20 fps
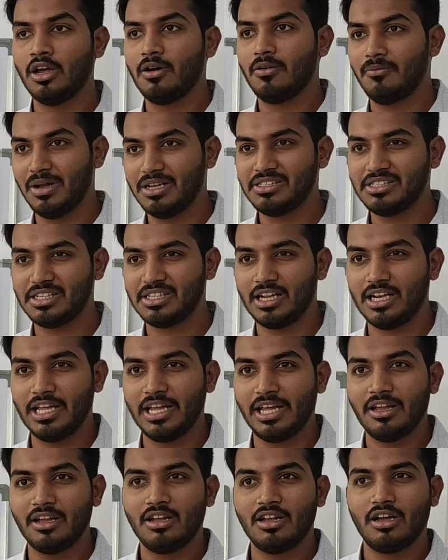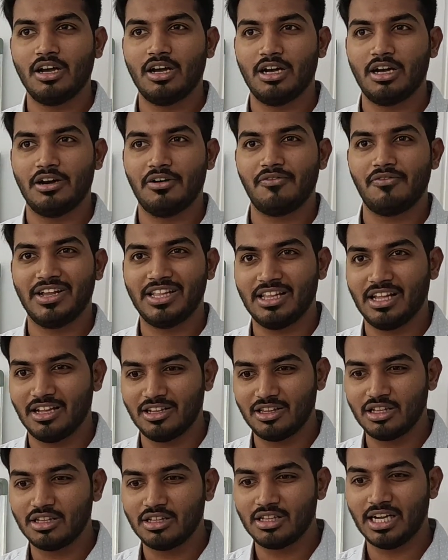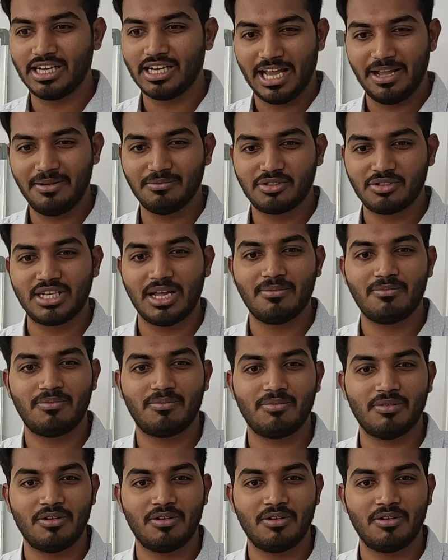Basically, when the timestamp,